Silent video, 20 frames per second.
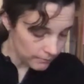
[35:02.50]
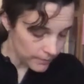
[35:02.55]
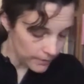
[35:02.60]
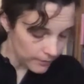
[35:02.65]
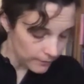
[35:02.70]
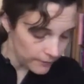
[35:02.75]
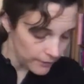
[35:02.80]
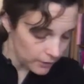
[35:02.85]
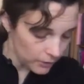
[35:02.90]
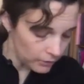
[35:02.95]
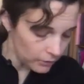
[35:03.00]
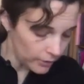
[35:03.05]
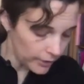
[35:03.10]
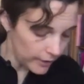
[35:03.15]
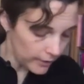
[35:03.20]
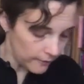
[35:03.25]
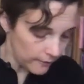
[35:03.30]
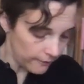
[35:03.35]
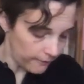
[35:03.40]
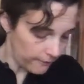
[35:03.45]
but if you're
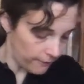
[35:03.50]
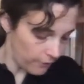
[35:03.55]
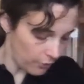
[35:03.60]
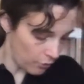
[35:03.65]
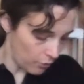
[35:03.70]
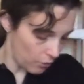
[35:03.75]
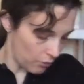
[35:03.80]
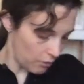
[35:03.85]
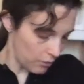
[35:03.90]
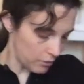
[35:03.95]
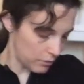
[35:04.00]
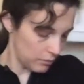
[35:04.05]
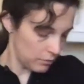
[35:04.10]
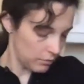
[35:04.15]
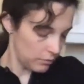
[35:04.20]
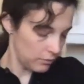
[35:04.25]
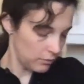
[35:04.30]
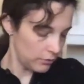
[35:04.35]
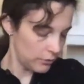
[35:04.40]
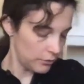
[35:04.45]
looking for
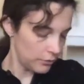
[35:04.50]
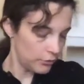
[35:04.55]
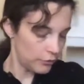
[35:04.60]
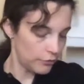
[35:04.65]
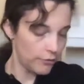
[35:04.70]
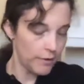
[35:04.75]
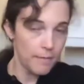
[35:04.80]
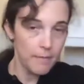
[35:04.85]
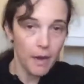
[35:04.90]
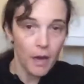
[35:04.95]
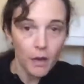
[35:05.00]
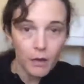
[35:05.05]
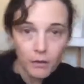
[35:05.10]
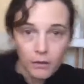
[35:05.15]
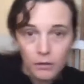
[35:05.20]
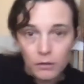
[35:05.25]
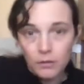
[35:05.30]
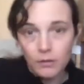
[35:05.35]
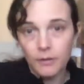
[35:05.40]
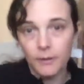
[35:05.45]
trimmer,
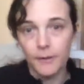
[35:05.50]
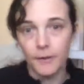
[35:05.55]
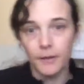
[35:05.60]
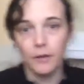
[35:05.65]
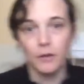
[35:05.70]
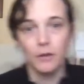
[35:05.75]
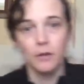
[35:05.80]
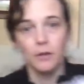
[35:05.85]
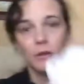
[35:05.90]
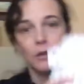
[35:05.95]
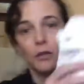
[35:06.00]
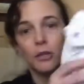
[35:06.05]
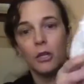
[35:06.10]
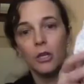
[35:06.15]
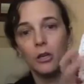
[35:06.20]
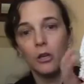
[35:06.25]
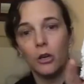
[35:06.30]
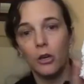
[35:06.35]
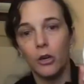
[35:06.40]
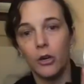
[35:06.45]

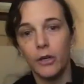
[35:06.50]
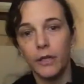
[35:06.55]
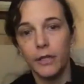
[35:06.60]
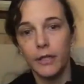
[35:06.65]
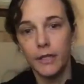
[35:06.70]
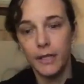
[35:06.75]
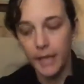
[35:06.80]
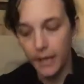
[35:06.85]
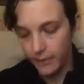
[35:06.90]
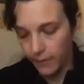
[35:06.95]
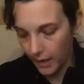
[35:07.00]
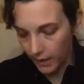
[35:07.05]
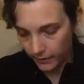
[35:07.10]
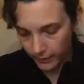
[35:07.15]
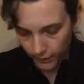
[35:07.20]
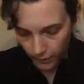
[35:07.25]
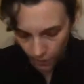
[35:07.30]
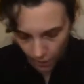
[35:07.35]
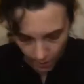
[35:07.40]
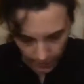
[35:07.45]
you're not going to get that.
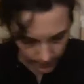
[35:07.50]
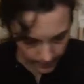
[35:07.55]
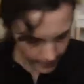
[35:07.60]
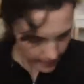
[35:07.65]
So